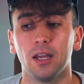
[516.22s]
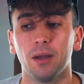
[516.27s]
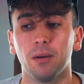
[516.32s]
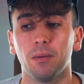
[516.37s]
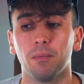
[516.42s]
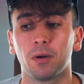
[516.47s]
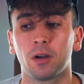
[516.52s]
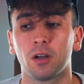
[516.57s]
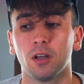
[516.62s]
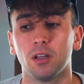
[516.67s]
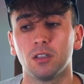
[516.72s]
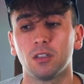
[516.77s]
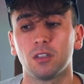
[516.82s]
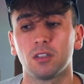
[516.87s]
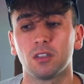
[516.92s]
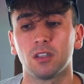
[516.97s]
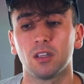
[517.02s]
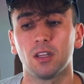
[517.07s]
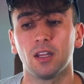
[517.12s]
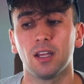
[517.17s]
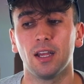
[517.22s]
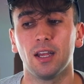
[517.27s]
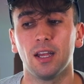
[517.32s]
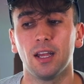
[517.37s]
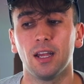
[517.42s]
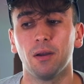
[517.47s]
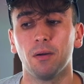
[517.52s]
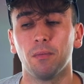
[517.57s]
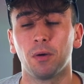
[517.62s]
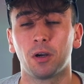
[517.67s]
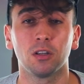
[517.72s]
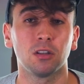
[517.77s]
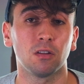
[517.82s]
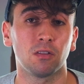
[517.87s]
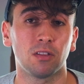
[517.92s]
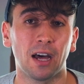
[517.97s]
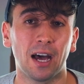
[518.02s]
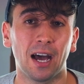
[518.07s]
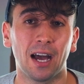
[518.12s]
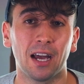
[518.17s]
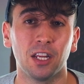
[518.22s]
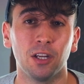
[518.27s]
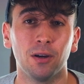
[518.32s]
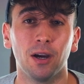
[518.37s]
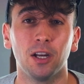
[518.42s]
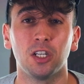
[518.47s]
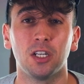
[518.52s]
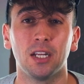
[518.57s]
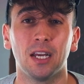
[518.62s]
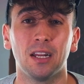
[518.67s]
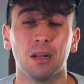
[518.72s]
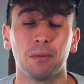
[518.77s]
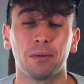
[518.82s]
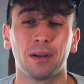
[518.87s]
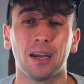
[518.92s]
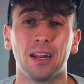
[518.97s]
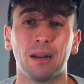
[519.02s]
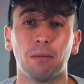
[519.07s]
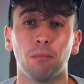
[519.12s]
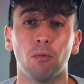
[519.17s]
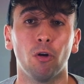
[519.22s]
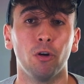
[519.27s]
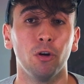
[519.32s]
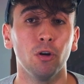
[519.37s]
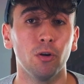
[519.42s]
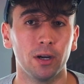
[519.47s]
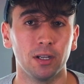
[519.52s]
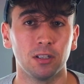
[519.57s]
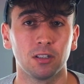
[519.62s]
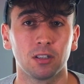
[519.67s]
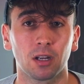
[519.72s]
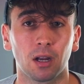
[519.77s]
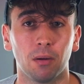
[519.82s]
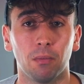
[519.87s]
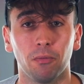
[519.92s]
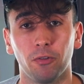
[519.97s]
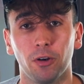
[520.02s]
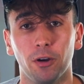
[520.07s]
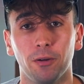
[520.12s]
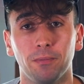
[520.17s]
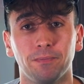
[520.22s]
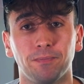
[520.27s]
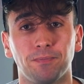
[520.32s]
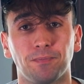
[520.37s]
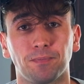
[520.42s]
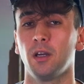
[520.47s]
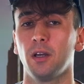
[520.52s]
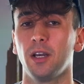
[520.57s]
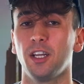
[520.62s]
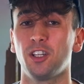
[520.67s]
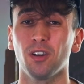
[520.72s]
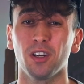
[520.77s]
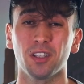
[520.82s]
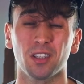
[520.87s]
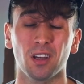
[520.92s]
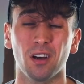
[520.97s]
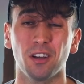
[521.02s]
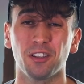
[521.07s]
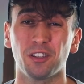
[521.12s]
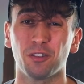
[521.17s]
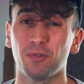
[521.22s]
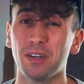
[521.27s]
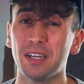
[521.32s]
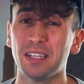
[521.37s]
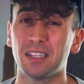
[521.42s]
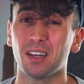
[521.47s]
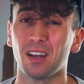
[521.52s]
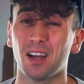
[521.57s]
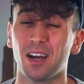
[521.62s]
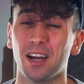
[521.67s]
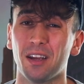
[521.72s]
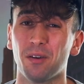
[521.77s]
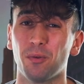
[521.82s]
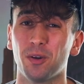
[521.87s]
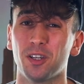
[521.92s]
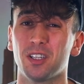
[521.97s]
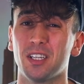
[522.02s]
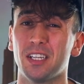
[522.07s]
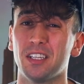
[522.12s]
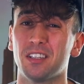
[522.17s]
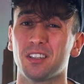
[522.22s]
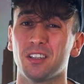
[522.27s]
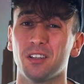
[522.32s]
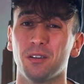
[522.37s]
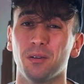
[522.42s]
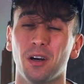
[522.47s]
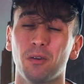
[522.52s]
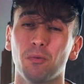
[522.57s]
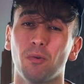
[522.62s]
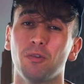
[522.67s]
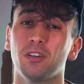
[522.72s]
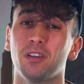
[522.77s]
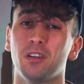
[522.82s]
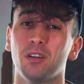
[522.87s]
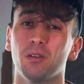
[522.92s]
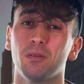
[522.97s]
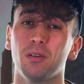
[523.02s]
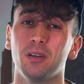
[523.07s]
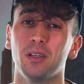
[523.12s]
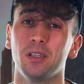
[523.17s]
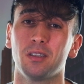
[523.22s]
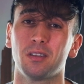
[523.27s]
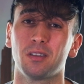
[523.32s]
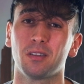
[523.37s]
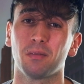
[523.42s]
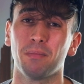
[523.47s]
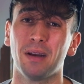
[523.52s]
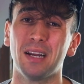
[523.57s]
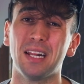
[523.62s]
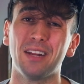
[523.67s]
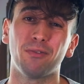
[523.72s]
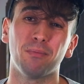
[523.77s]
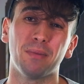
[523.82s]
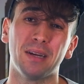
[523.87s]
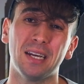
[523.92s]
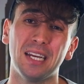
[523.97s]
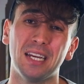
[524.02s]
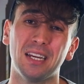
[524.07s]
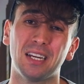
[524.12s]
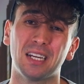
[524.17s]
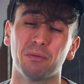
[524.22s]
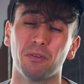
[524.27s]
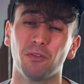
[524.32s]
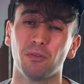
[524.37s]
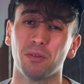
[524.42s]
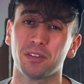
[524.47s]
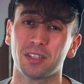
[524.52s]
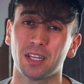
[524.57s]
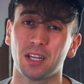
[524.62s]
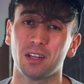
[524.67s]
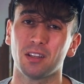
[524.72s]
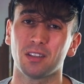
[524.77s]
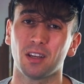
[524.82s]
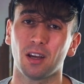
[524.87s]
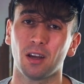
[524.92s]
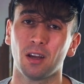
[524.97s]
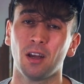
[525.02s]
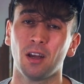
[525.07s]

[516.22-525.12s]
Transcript: because of that, you actually end up getting more noise come through. It tries hard to read the light, which leads to unwanted noise, mainly from heat coming from the sensor.